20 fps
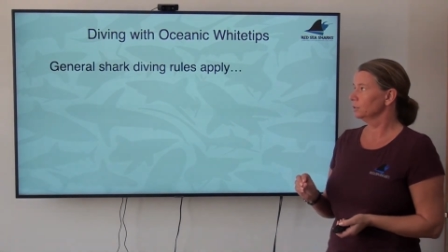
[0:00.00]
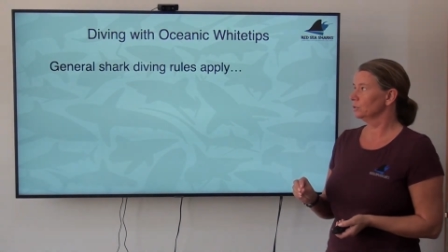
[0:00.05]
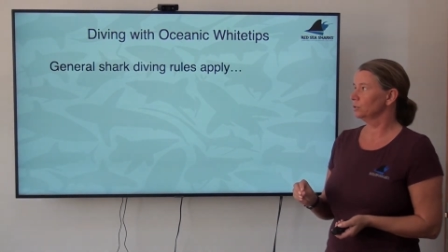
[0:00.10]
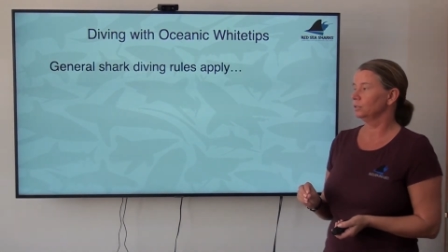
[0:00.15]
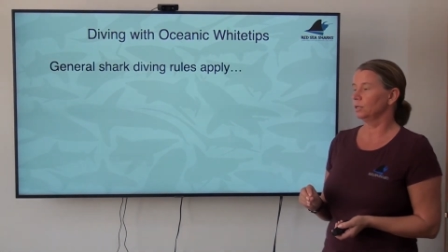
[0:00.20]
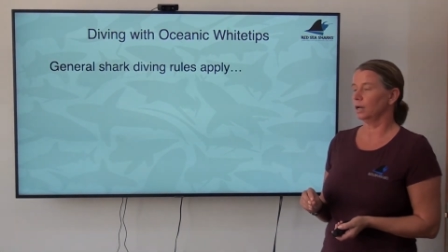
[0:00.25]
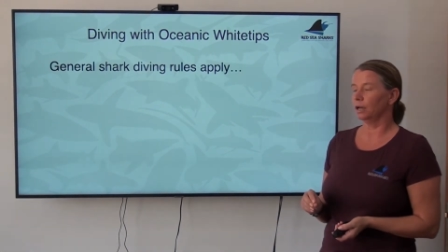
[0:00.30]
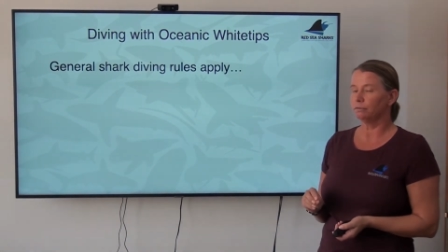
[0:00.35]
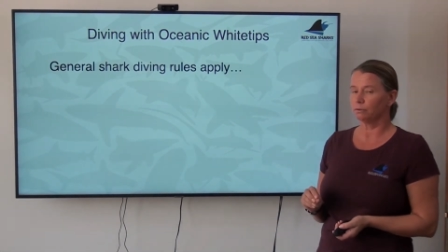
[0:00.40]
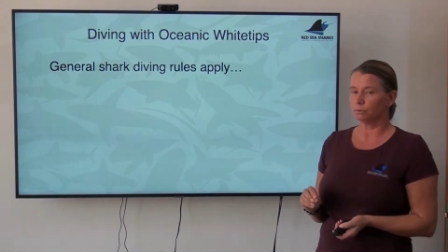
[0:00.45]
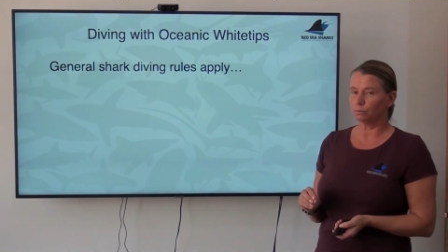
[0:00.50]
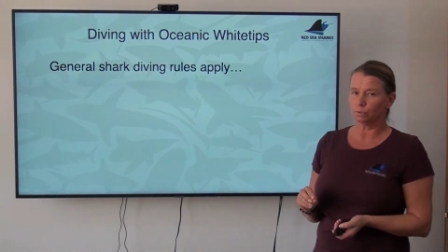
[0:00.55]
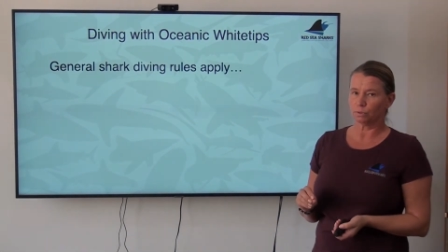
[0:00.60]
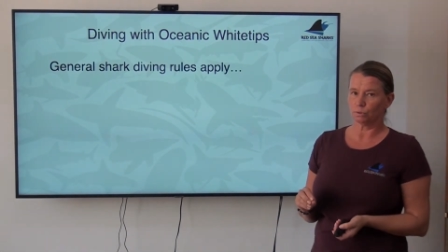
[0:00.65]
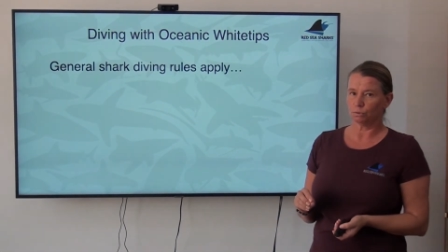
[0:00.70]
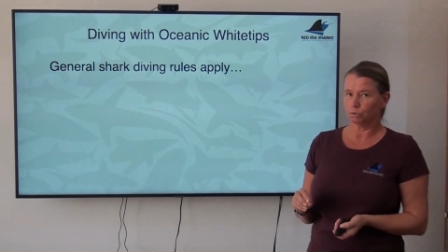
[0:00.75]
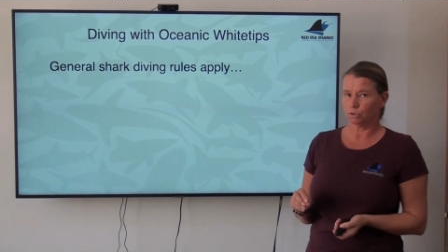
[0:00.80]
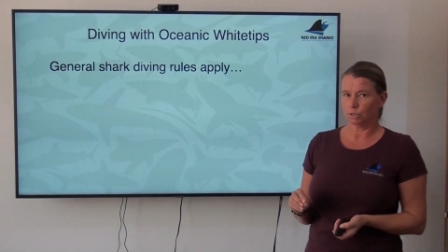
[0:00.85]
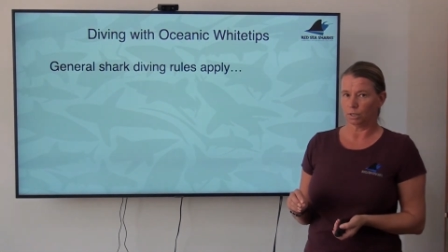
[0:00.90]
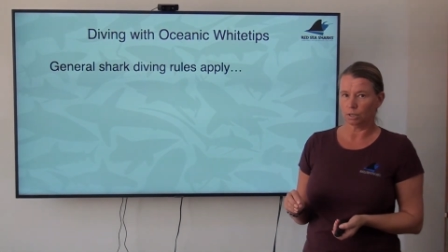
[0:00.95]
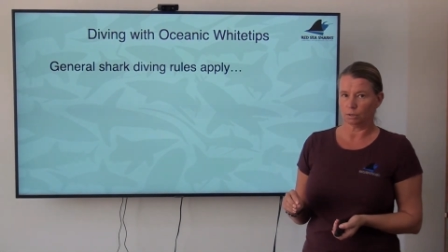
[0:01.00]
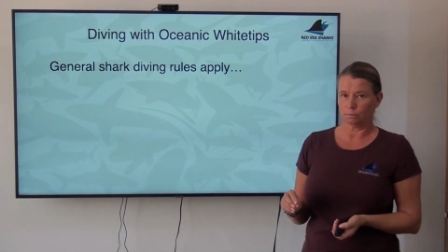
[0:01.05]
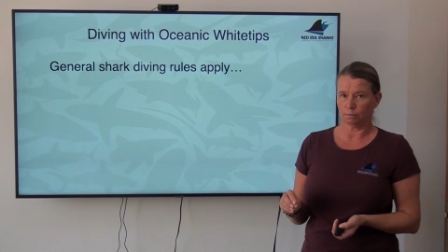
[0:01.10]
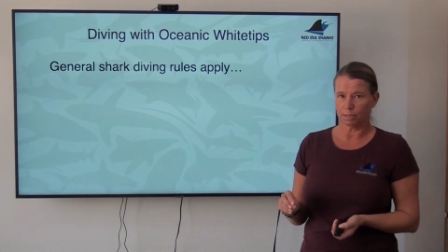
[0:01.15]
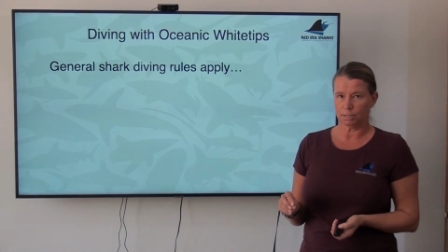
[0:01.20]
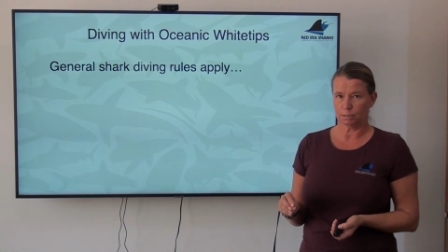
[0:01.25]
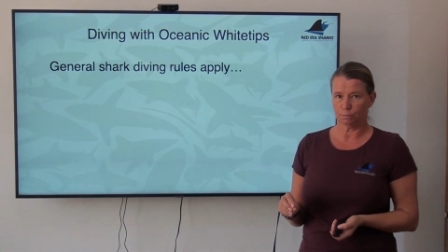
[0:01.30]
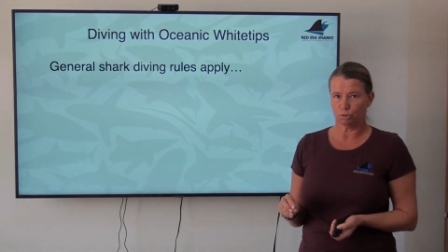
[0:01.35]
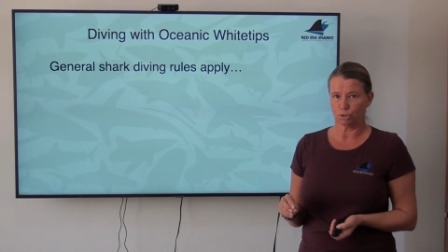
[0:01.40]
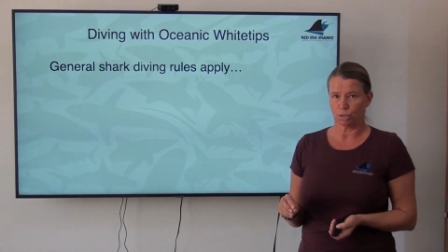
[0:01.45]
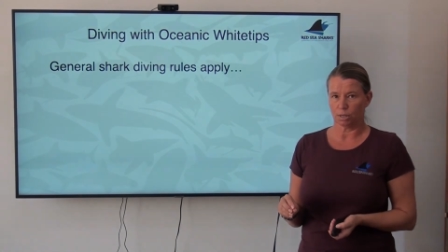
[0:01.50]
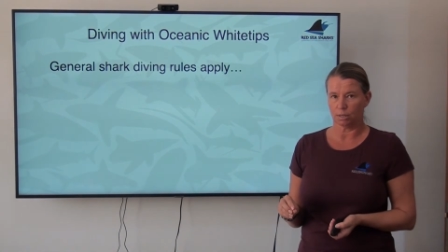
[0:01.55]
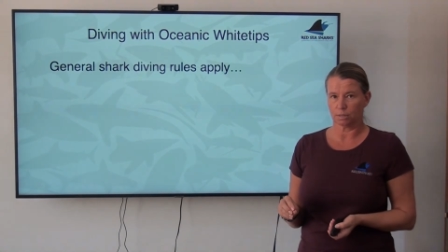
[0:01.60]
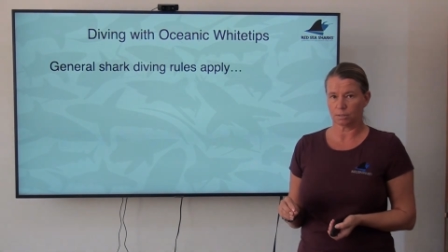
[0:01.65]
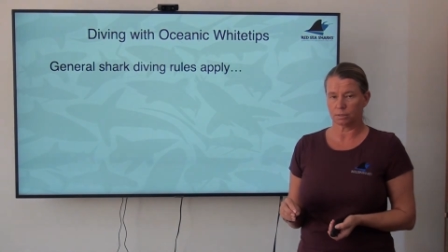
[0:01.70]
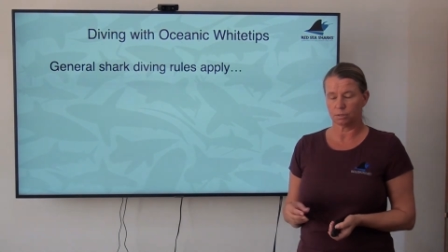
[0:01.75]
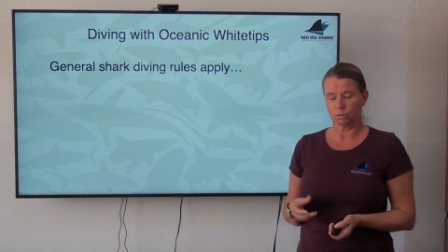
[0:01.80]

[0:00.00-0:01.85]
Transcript: to diving with oceanic white-tip sharks.